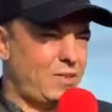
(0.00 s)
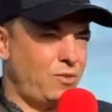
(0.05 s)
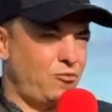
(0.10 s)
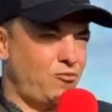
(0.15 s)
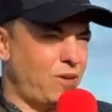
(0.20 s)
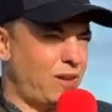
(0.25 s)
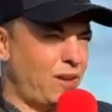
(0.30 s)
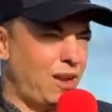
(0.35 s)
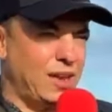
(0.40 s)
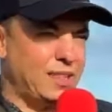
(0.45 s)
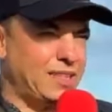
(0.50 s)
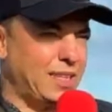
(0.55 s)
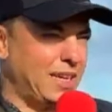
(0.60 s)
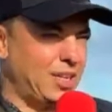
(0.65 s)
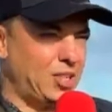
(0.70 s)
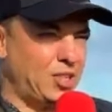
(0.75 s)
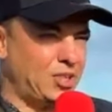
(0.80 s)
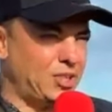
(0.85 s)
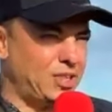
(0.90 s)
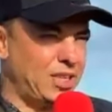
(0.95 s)

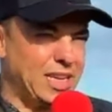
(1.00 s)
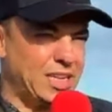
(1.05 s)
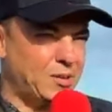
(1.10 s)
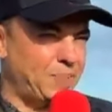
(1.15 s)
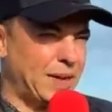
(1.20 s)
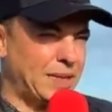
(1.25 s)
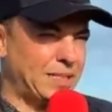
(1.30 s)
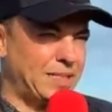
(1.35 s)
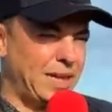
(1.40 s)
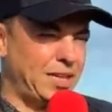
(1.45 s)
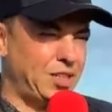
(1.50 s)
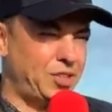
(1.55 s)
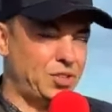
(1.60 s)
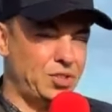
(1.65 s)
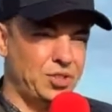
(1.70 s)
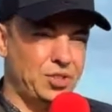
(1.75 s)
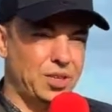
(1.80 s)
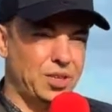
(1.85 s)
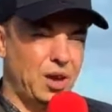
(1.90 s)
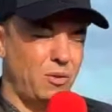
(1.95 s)
realisations and
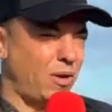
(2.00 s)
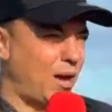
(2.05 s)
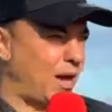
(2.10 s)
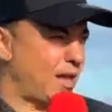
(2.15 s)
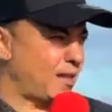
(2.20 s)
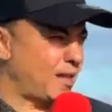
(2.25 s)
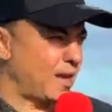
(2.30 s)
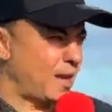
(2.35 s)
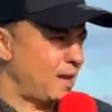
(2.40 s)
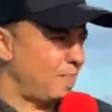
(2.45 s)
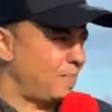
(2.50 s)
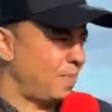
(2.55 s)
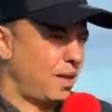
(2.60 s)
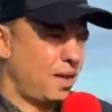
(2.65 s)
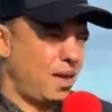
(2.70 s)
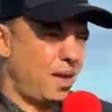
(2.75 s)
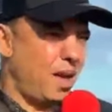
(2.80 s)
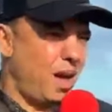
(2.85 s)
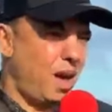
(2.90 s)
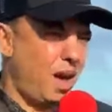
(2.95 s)
expectations, you know, like I
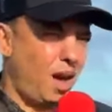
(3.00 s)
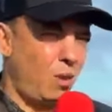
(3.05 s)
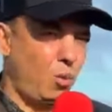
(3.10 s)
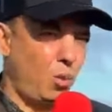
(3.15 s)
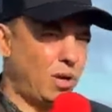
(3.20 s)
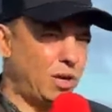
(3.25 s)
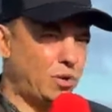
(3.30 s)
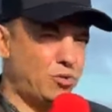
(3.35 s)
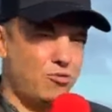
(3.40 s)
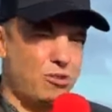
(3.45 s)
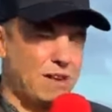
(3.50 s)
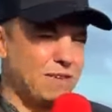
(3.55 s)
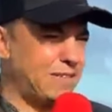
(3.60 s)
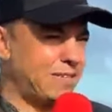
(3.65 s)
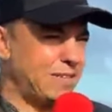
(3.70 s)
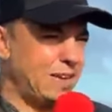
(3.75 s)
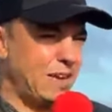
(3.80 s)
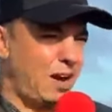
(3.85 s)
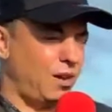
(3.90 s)
would address it.